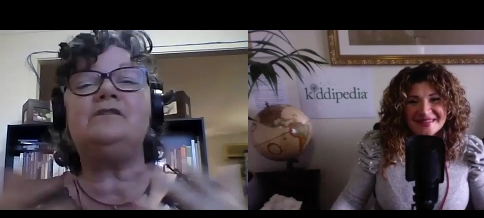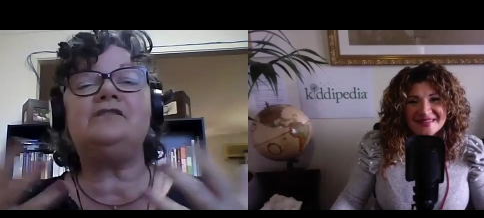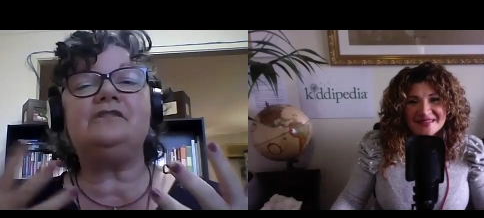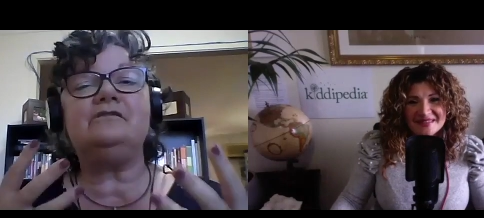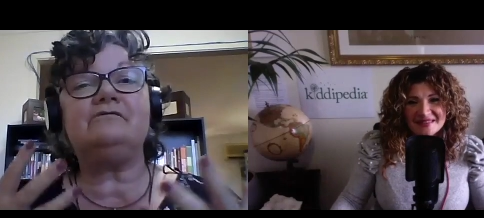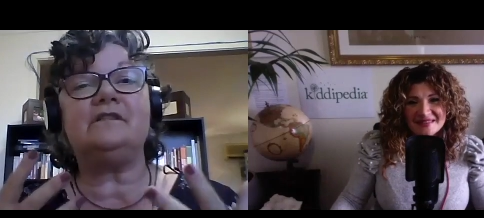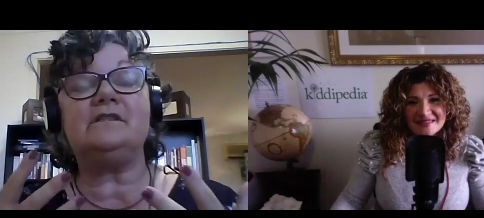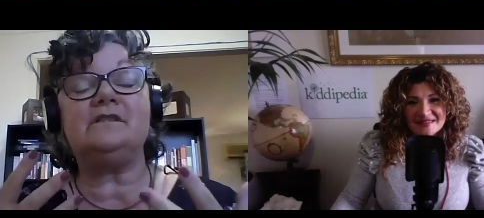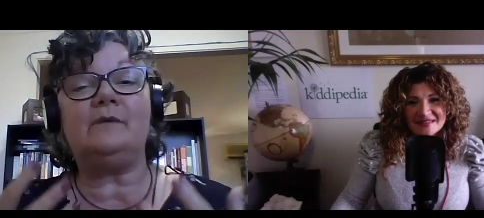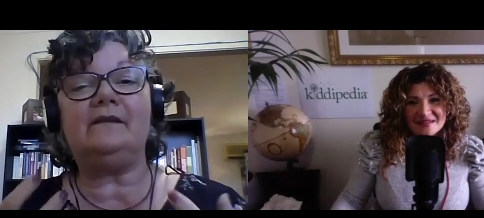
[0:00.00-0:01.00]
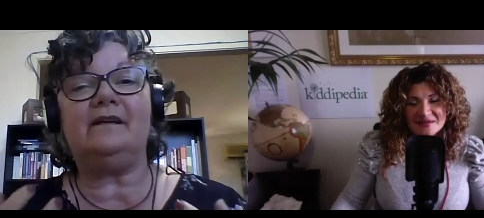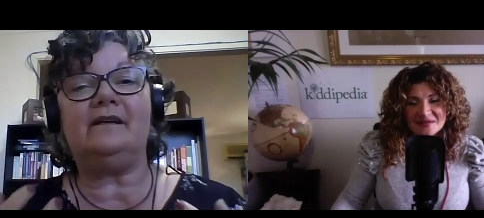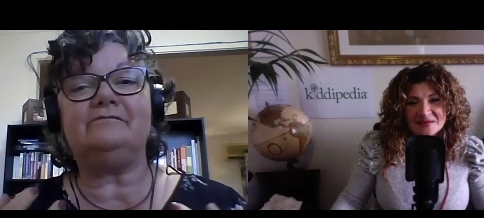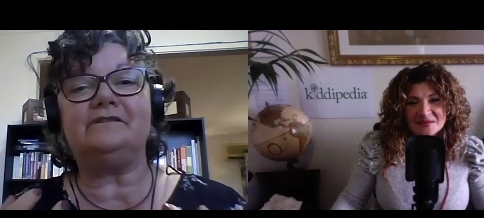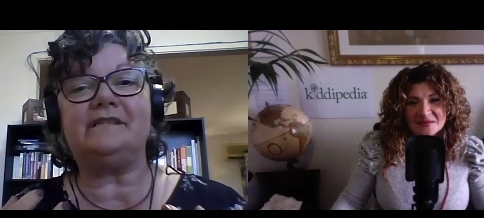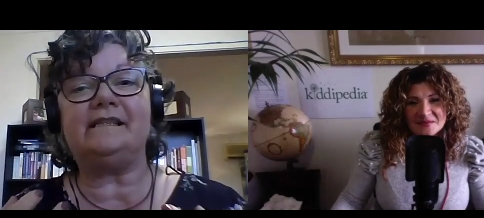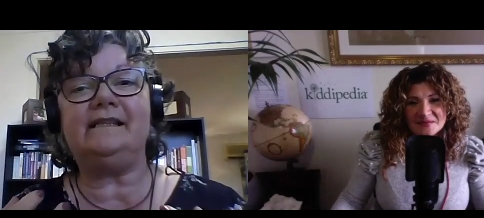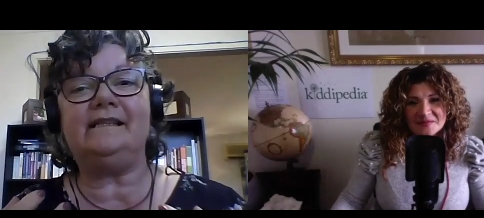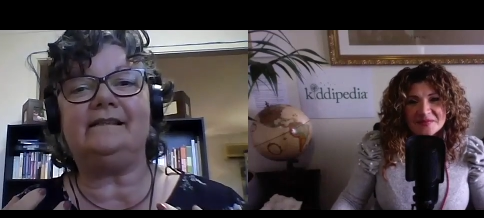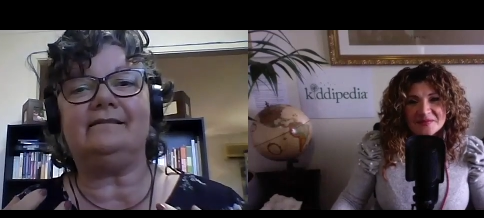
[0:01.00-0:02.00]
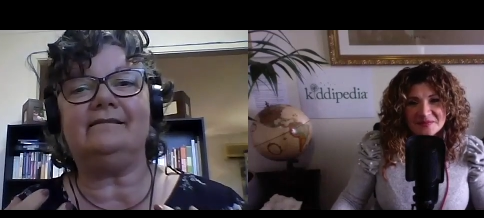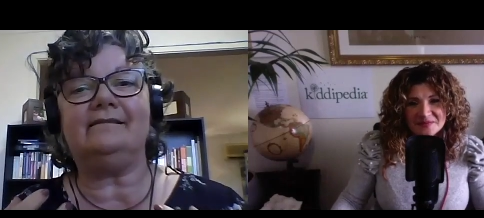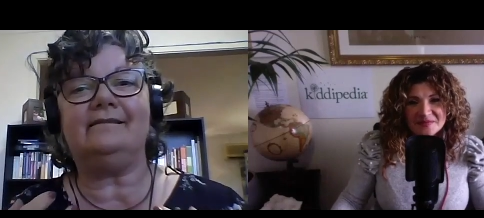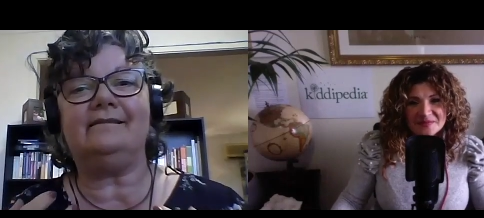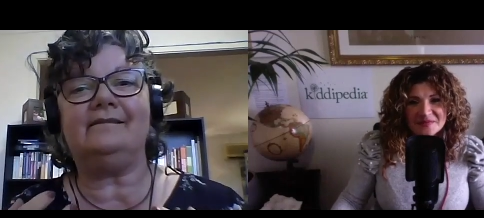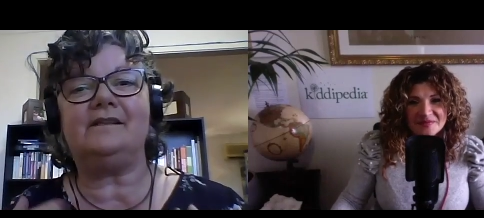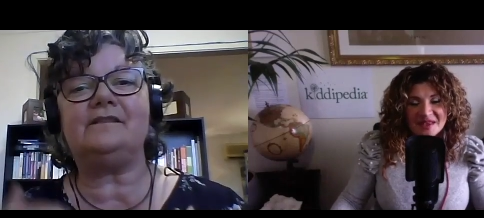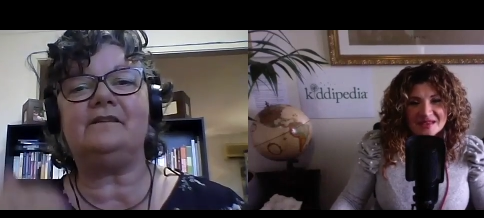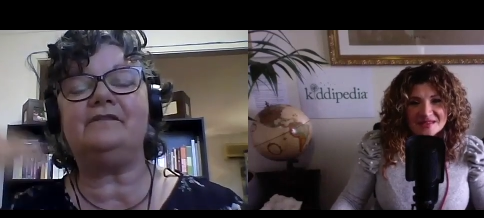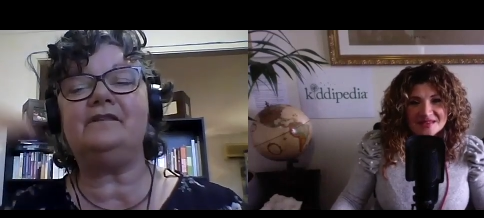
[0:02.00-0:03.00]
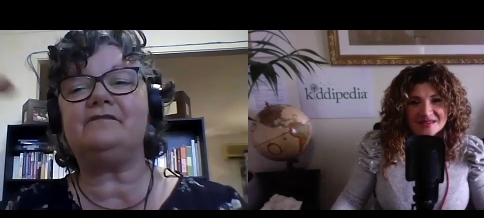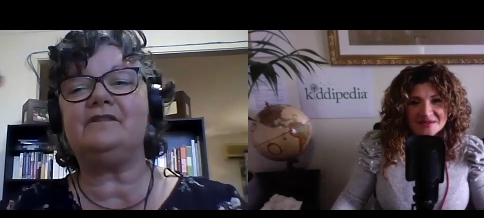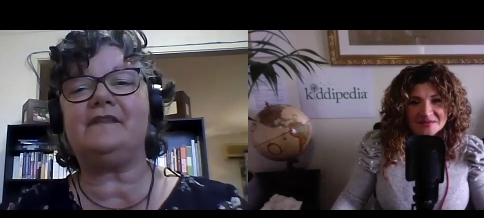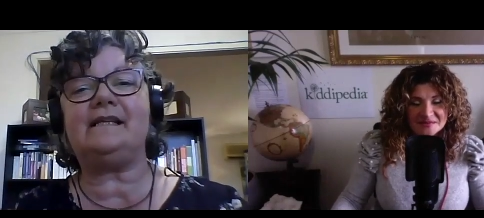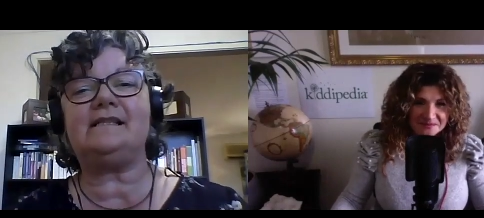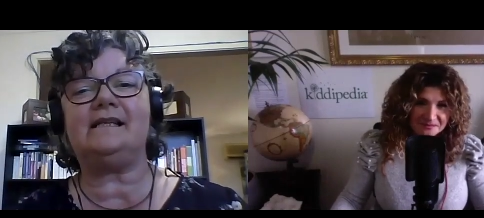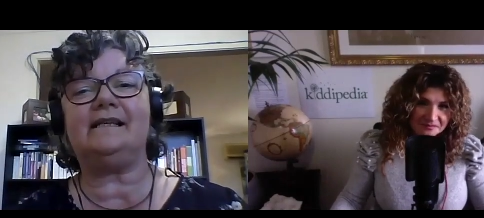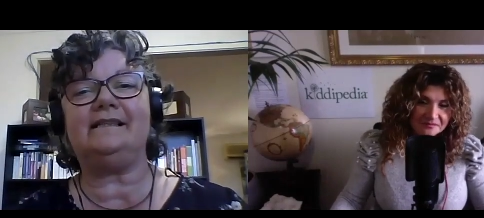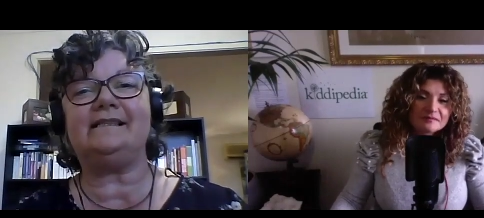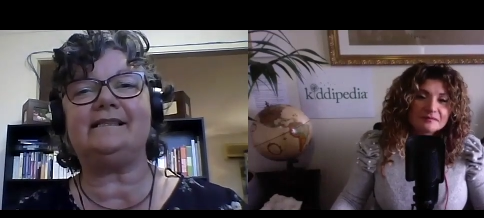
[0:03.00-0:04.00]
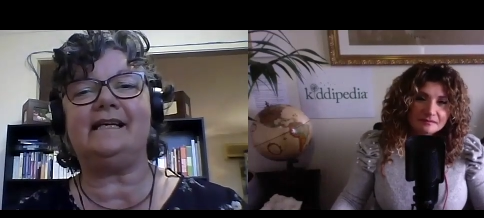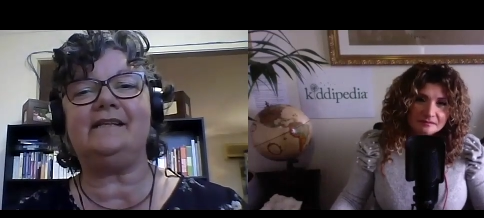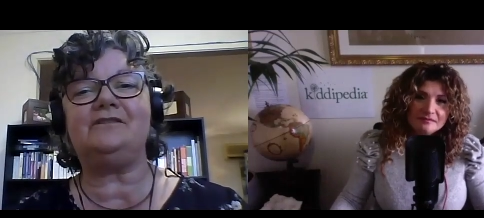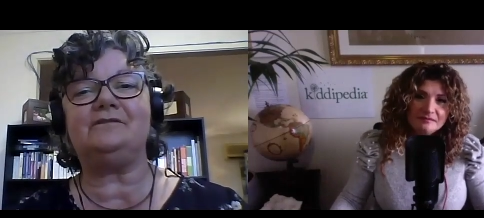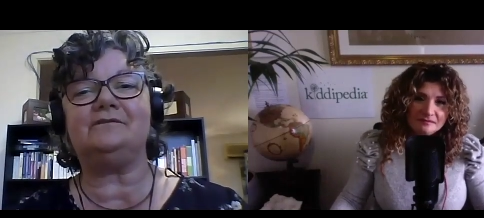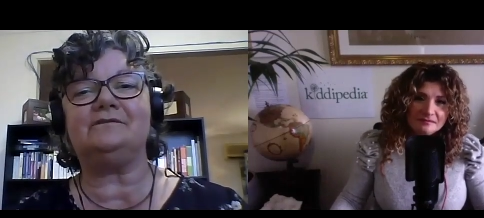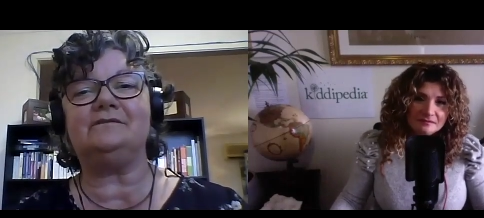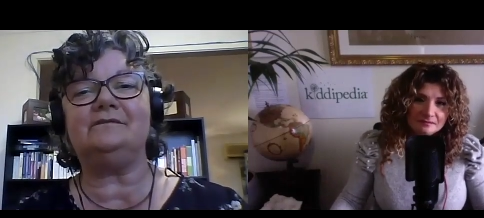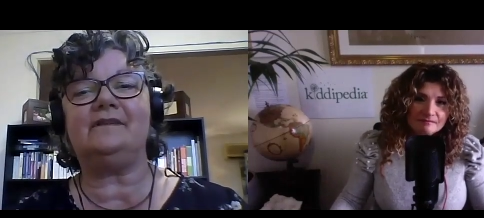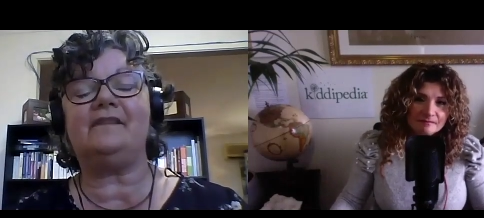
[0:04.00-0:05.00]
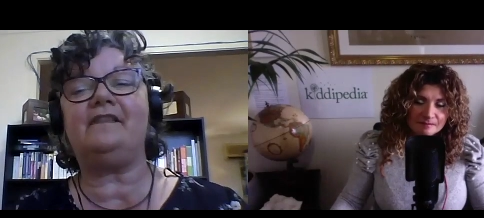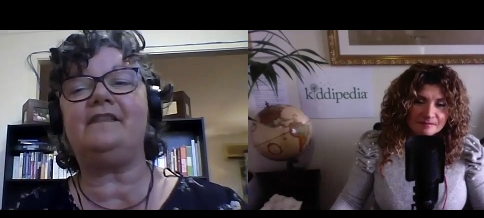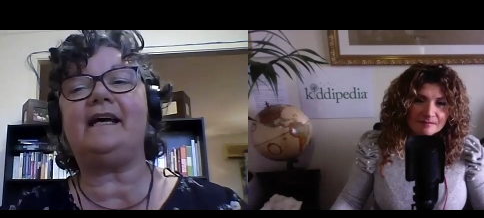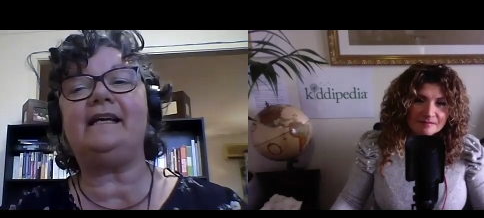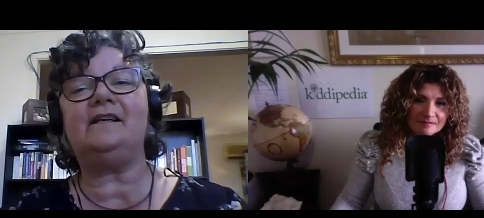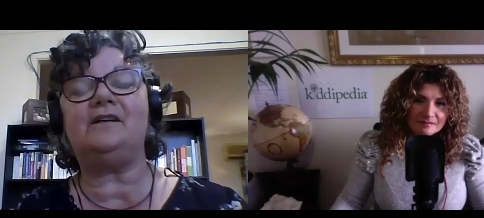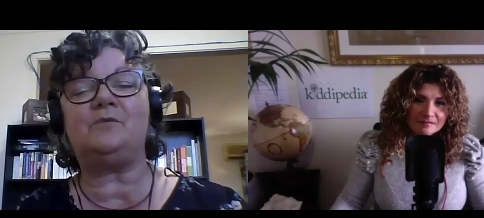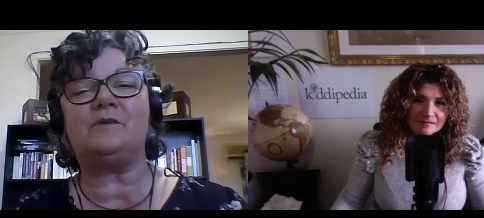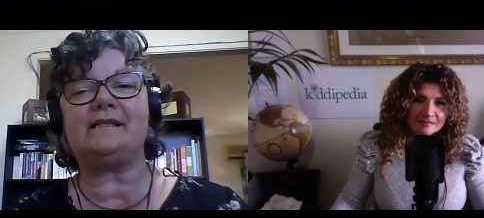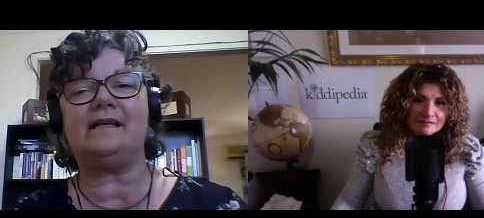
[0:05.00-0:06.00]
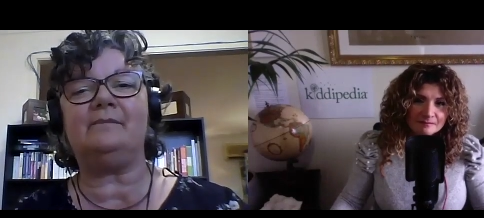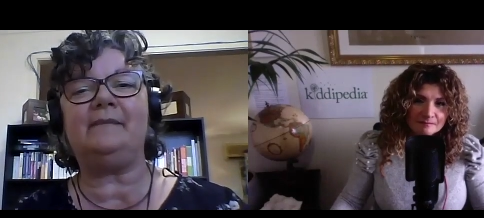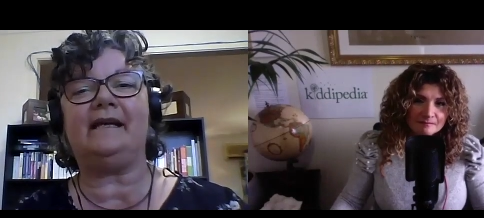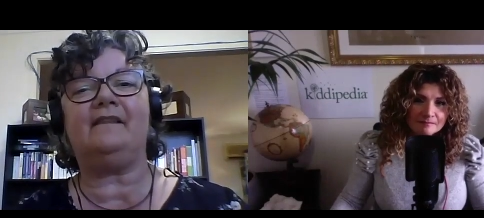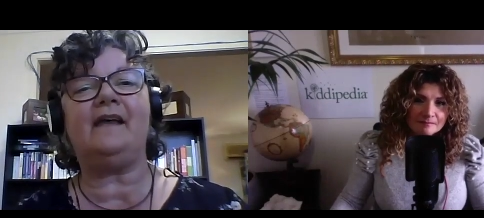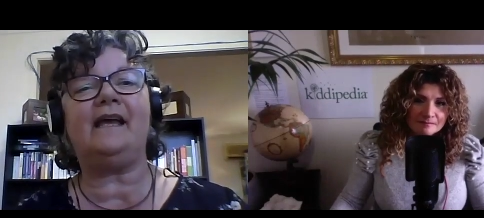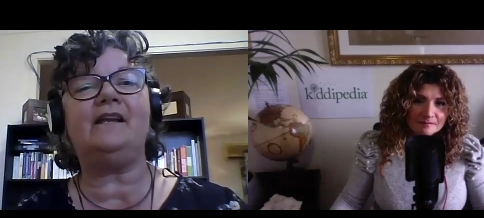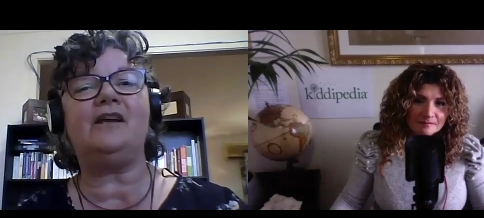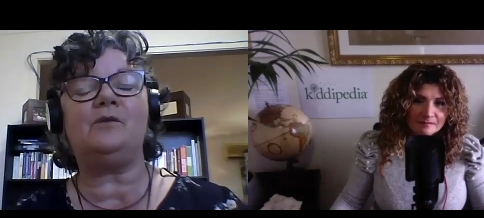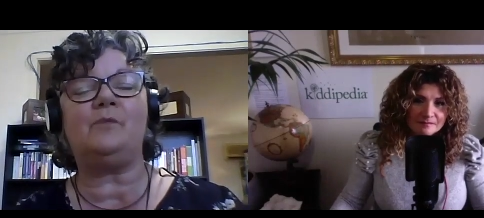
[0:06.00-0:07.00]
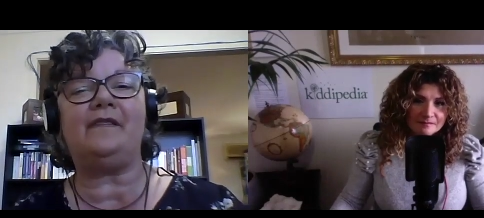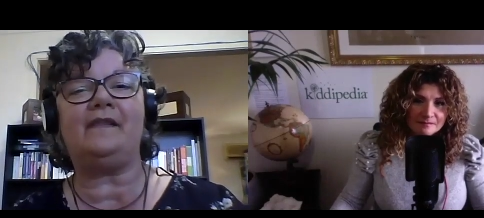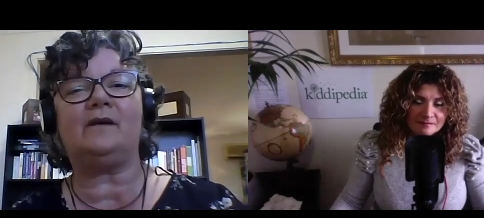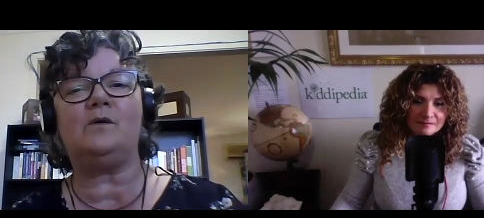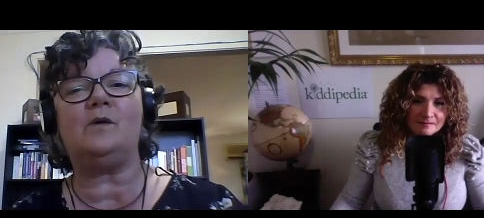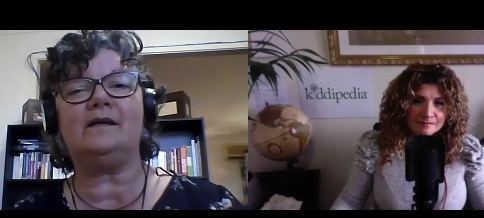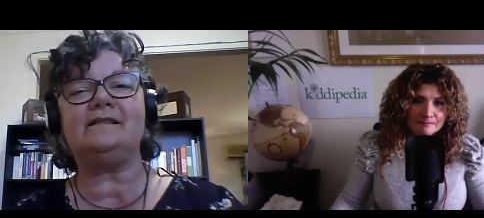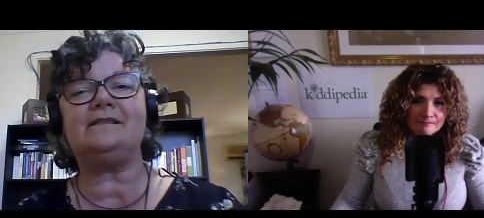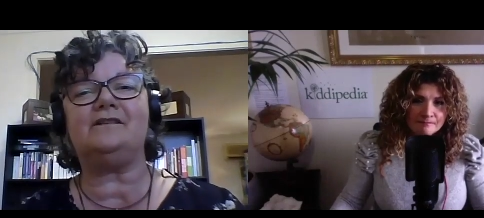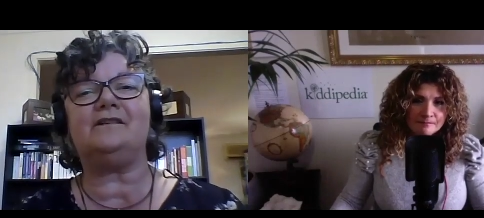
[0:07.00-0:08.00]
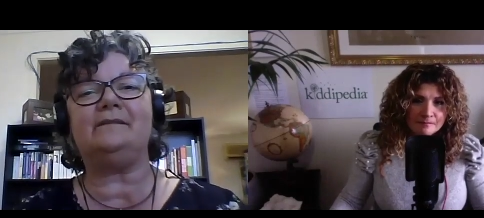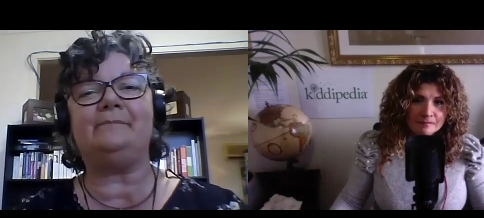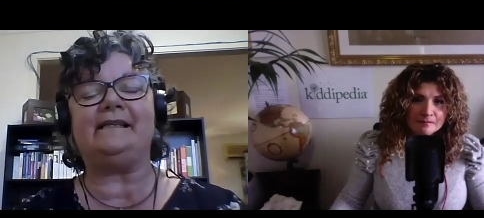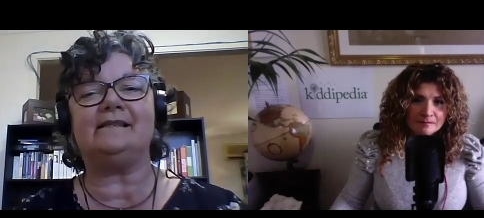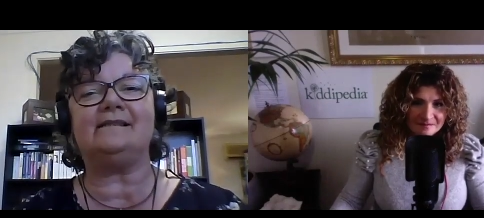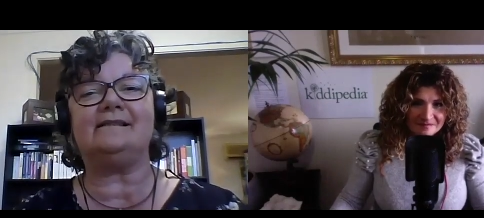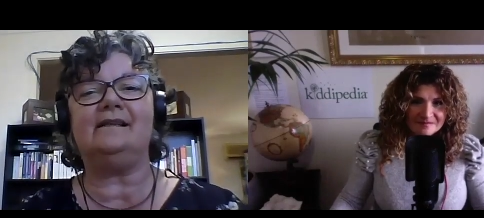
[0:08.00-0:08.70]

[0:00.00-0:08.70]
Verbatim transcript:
Speaker 1: children as well love routine. So yes. if you've got that daily schedule, they know what's coming and they know when their quiet time is.